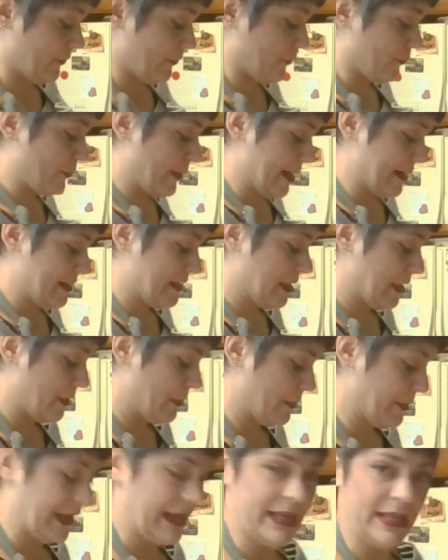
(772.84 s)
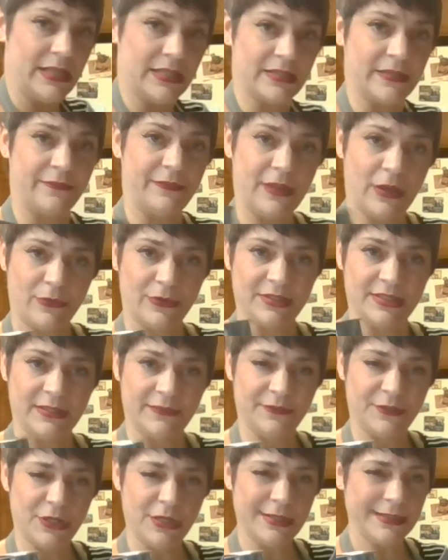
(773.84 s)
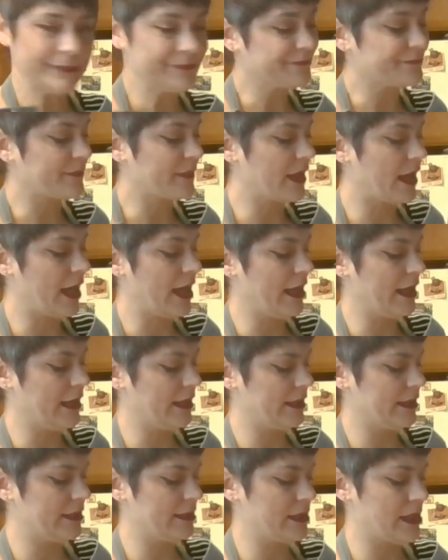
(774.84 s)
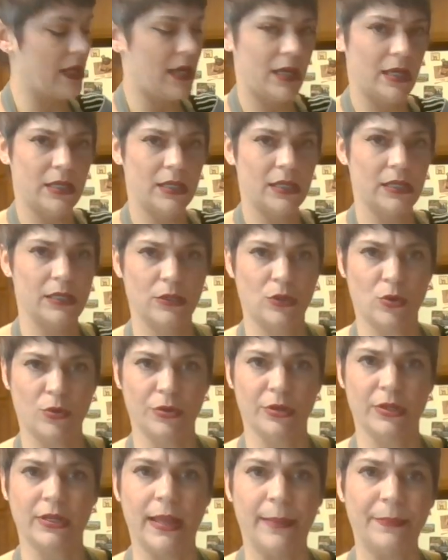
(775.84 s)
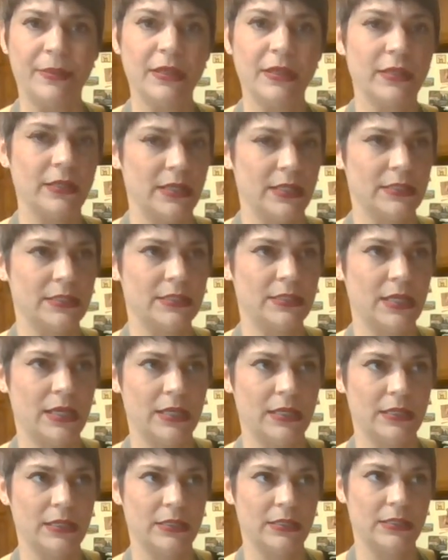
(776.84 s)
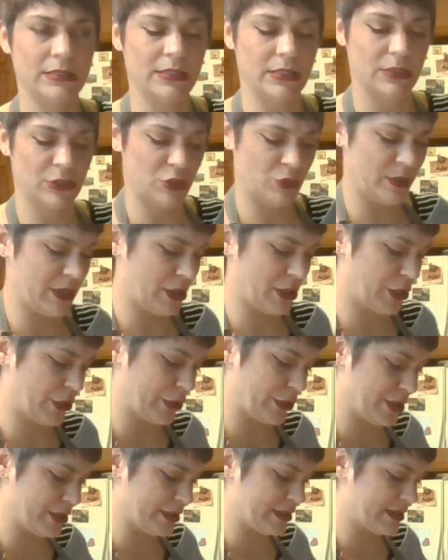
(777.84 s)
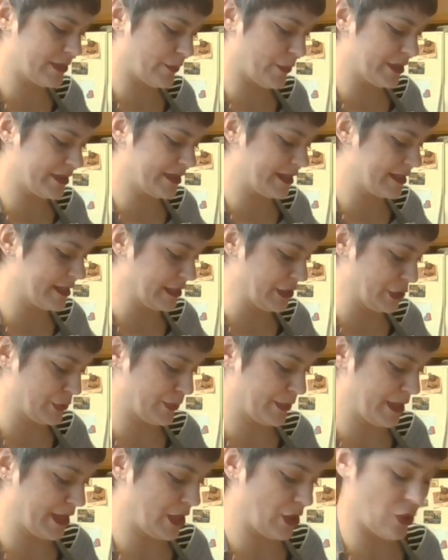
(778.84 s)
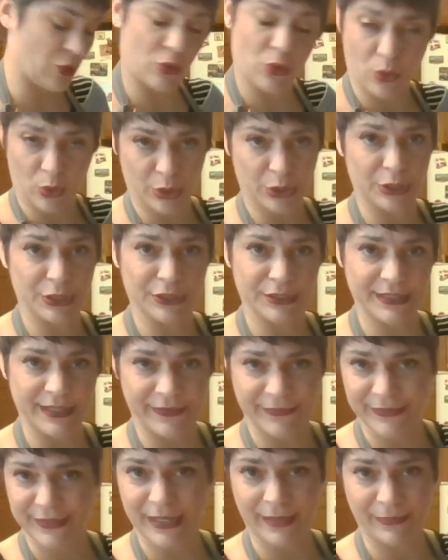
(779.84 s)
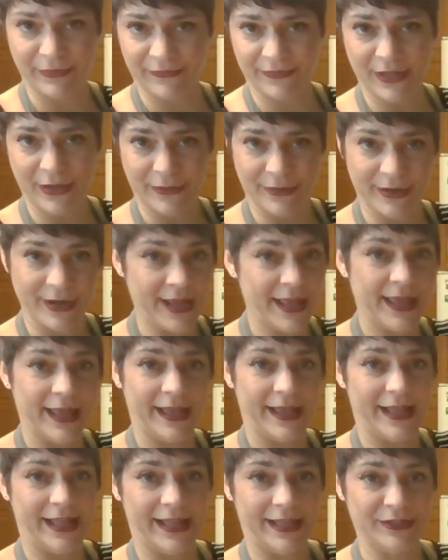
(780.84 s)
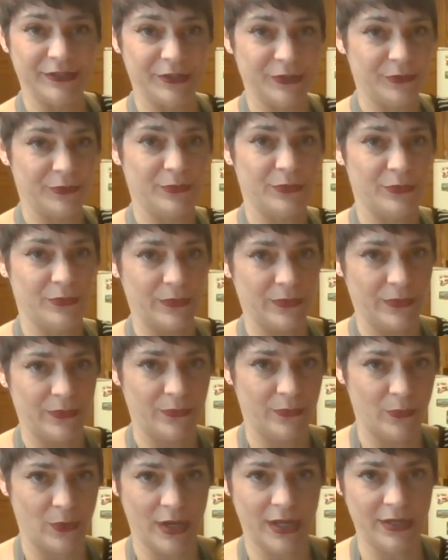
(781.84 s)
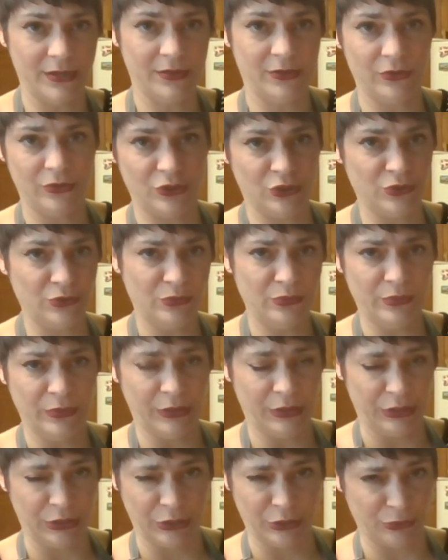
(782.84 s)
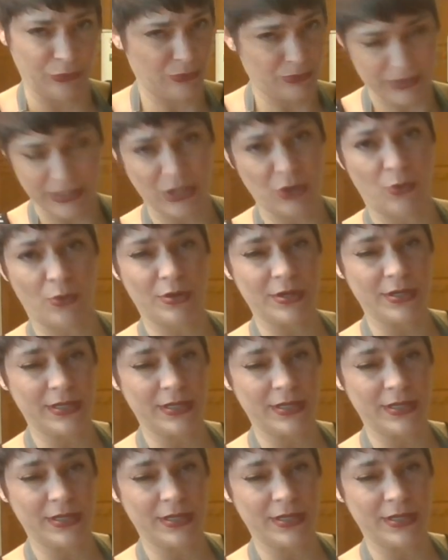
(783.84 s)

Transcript: Right, what I need is a flour sifter and a 1/4 cup. It says do it in thirds. Well, since it's 3/4 of a cup of flour, I'll do 1, 2, 3/4